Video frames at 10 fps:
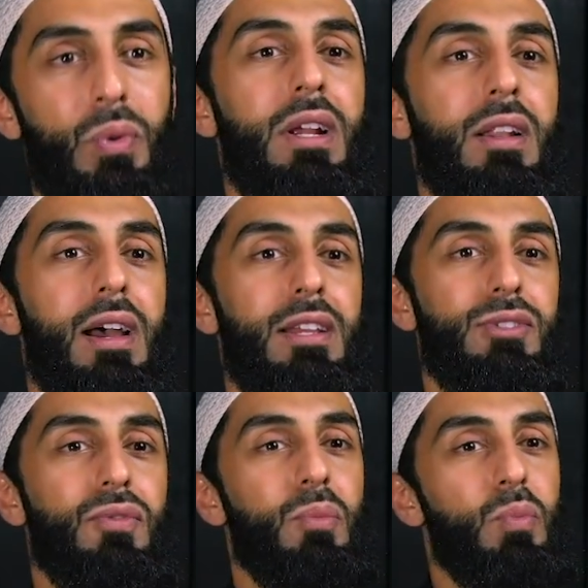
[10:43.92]
realize
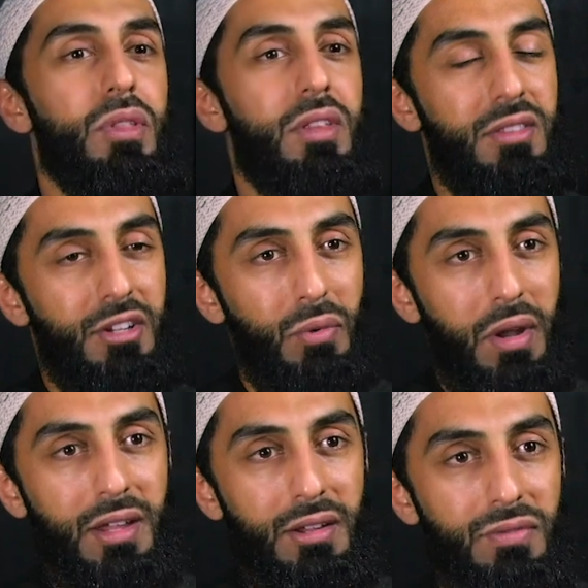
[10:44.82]
from within the
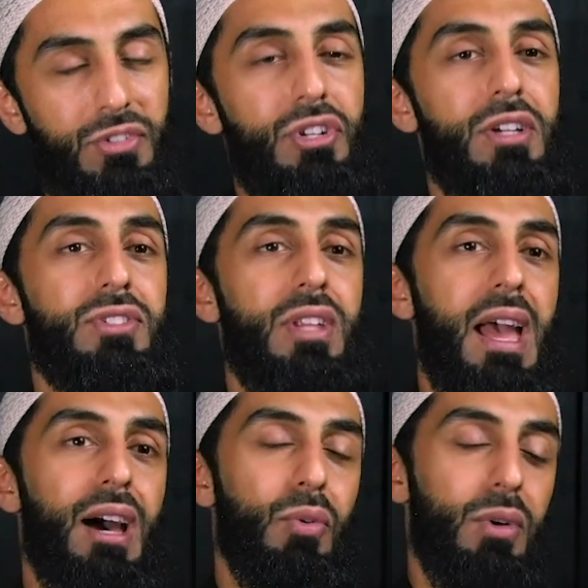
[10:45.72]
grave just
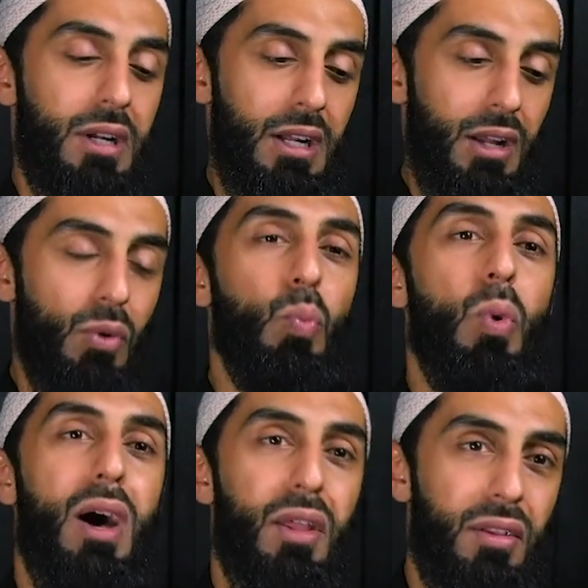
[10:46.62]
how
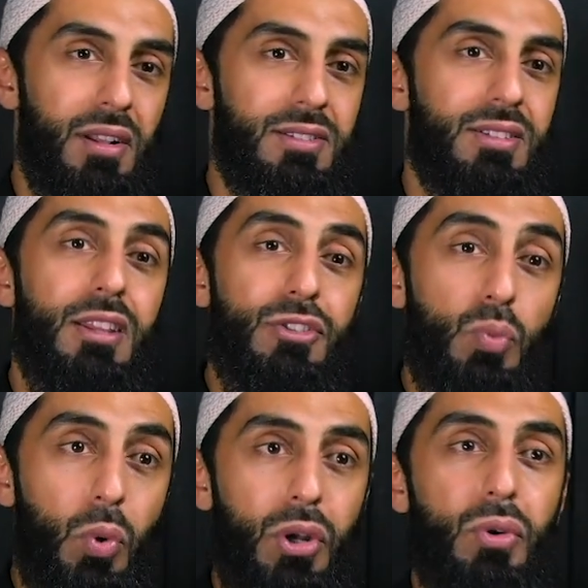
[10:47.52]
worthless this
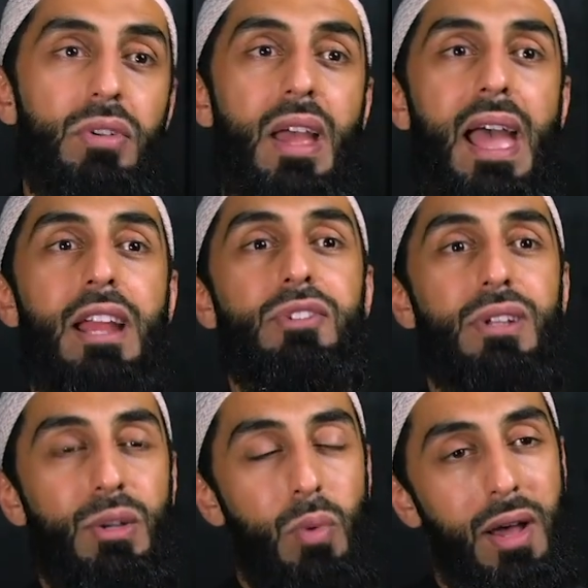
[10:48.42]
world
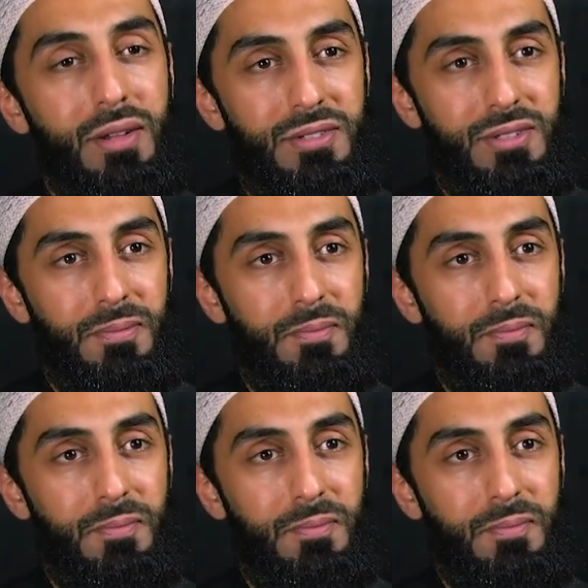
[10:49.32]
actually was.